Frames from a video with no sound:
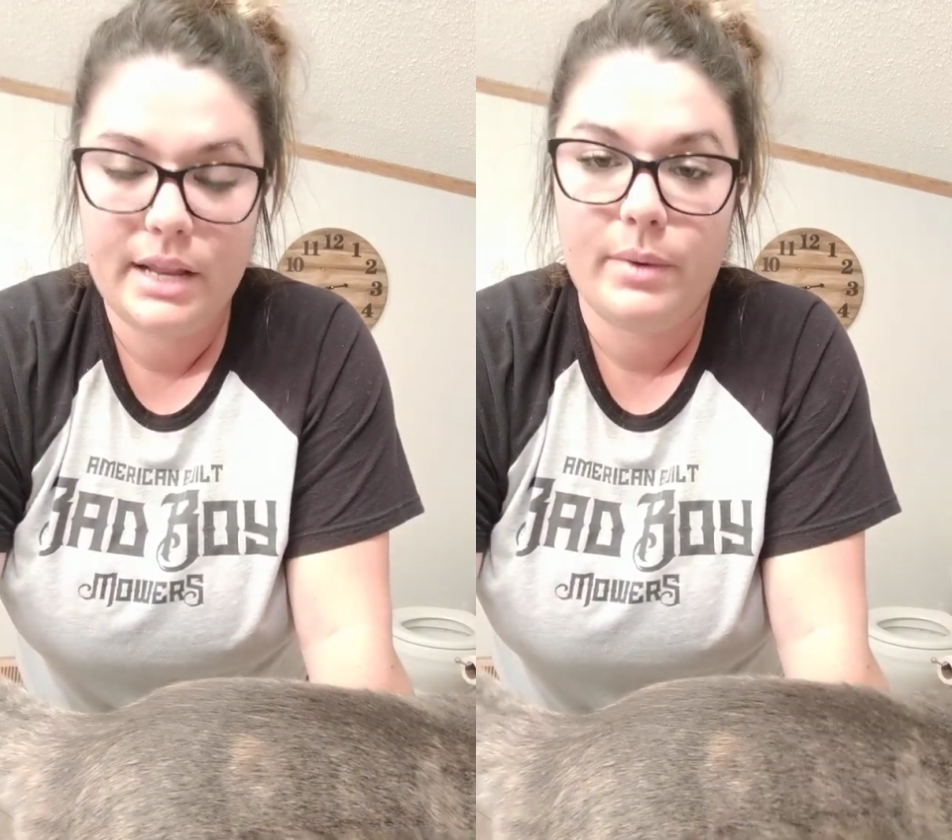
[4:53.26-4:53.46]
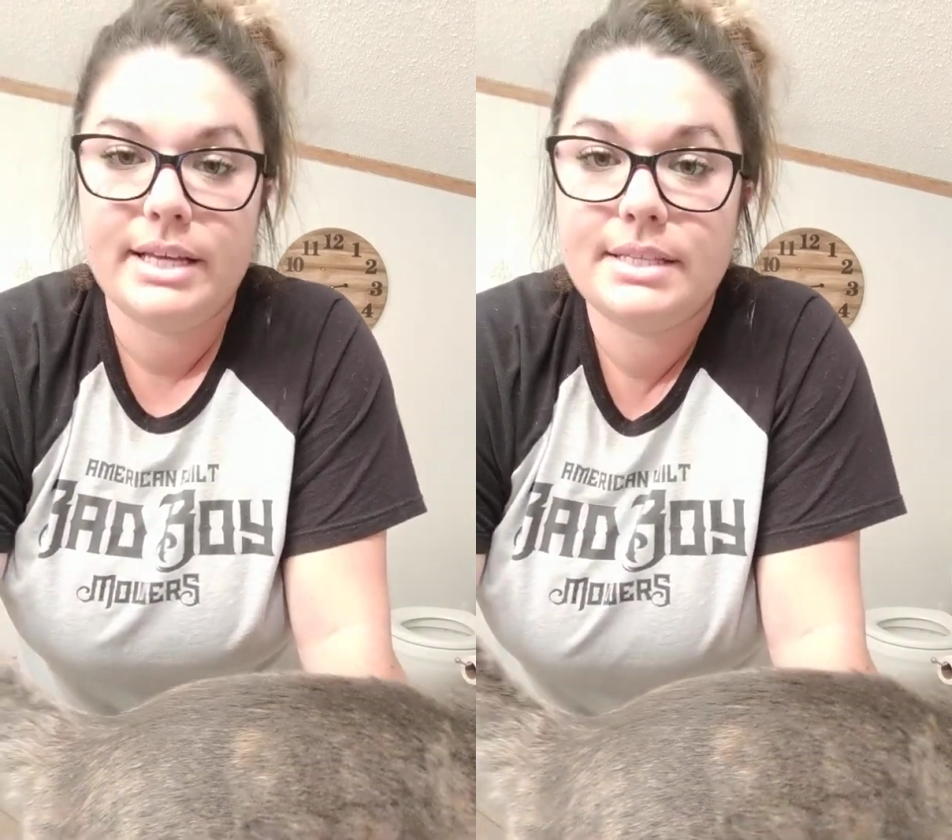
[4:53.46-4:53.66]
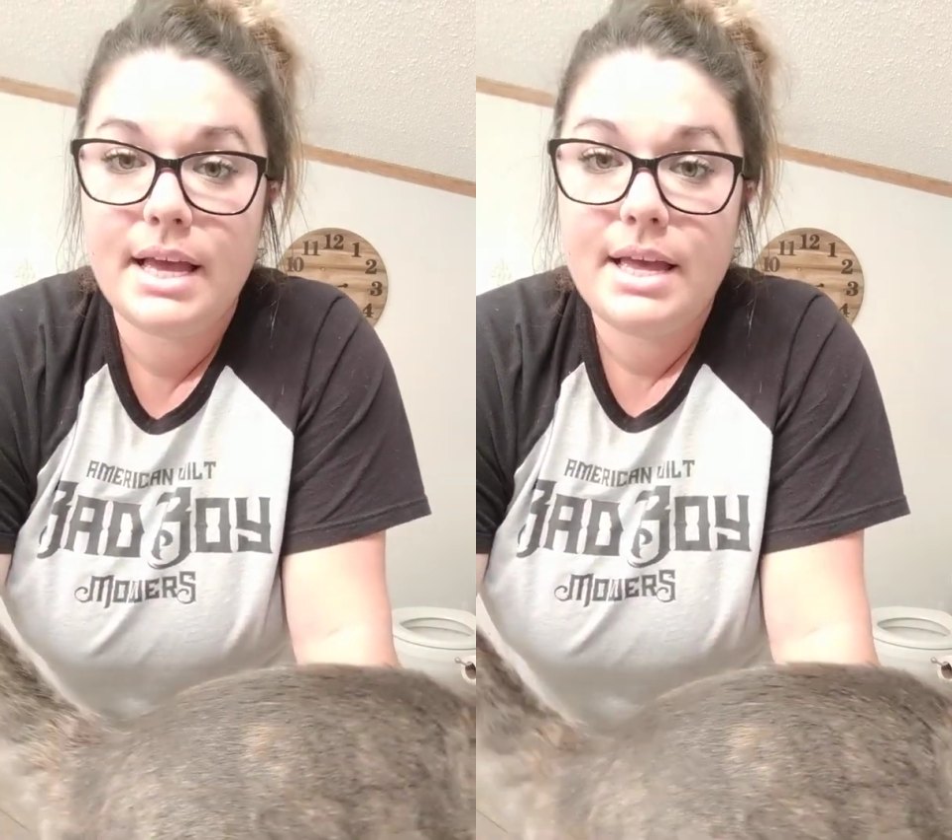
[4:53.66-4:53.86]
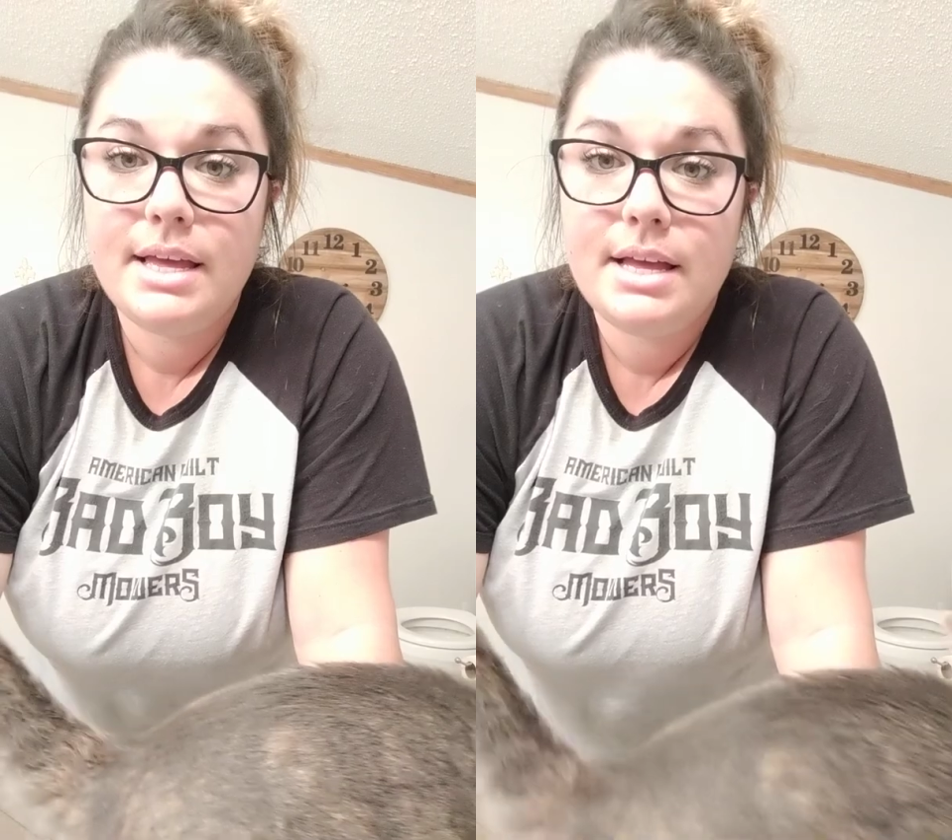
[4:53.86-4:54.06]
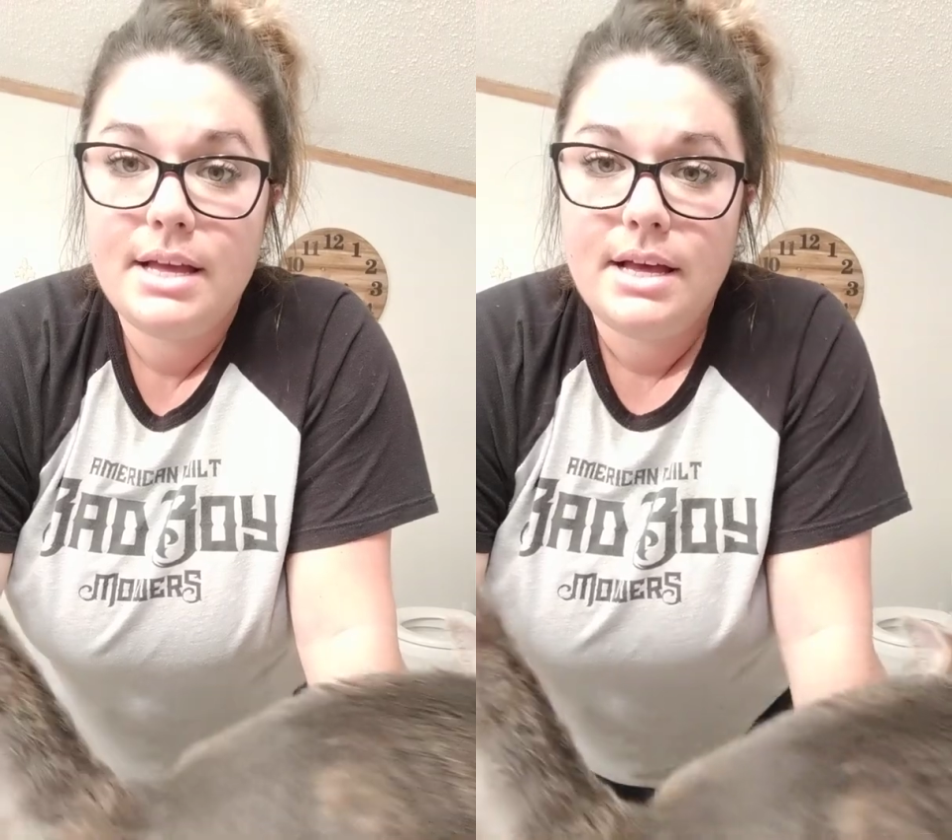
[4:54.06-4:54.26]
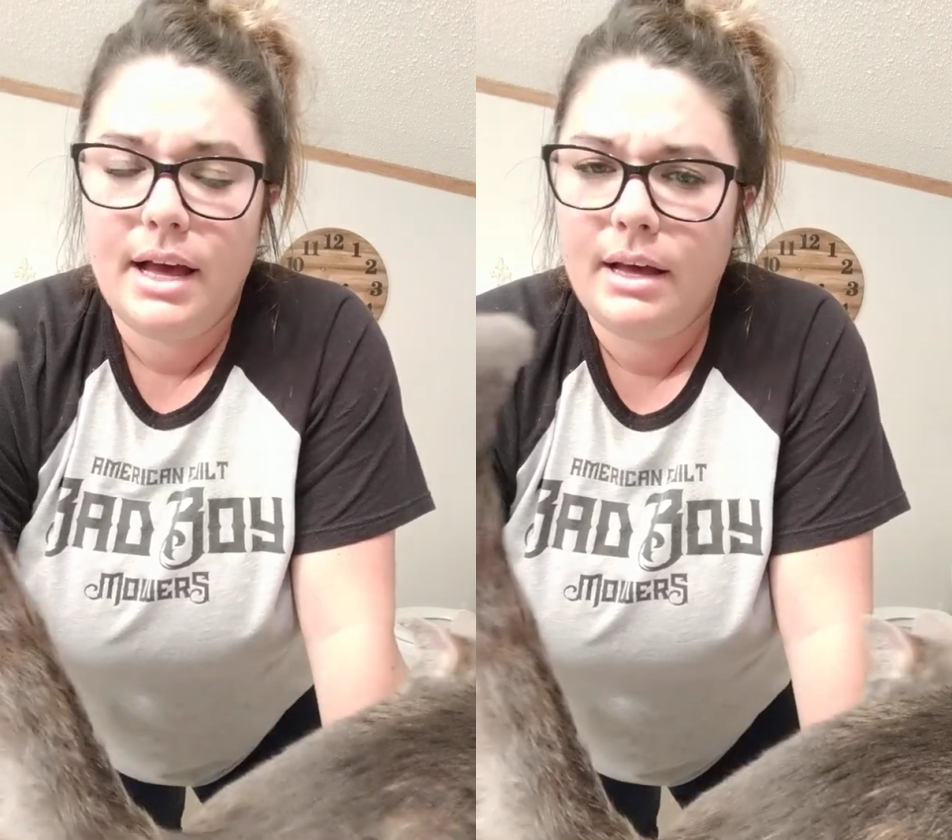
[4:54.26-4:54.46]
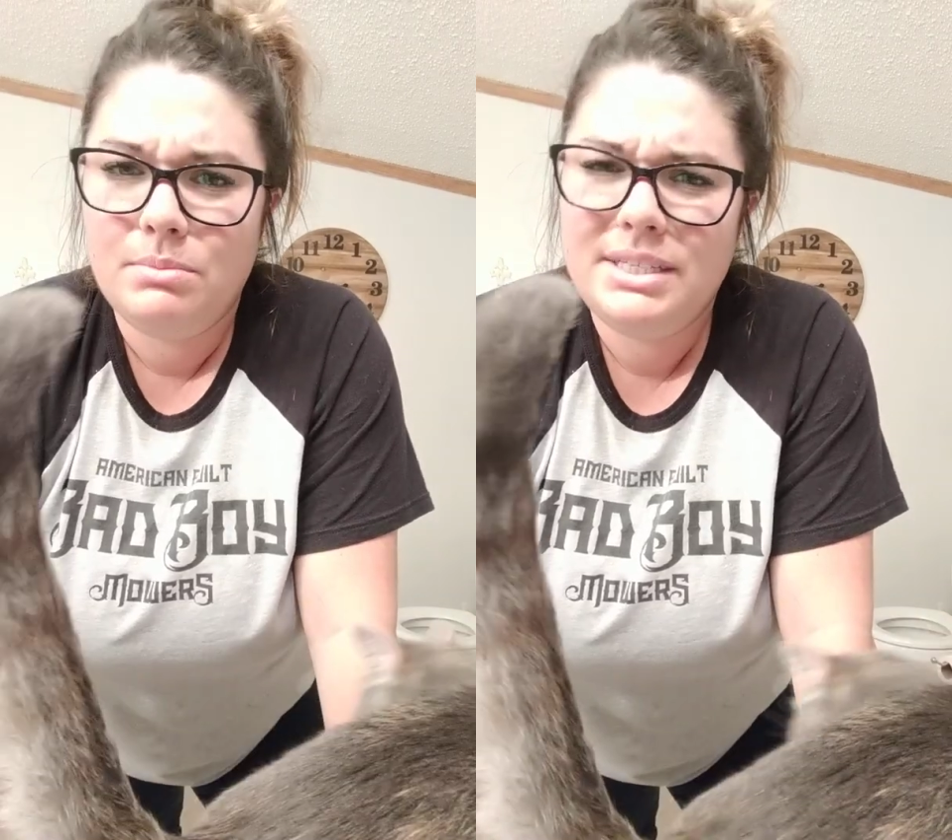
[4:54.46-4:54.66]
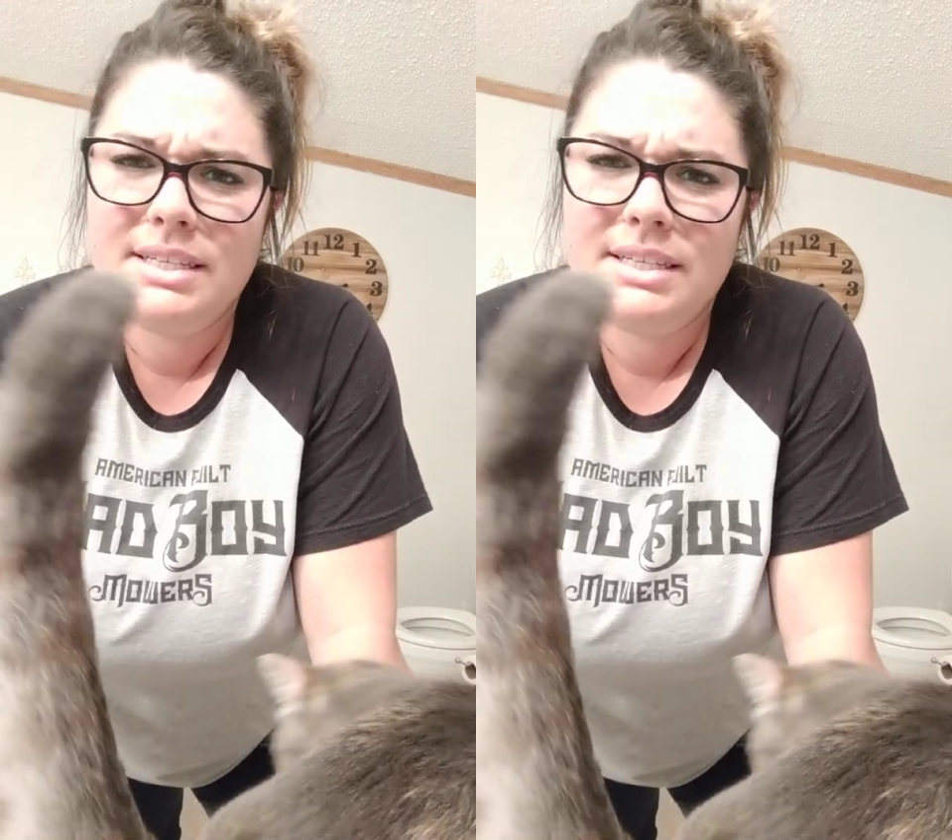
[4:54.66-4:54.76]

Anyways, um,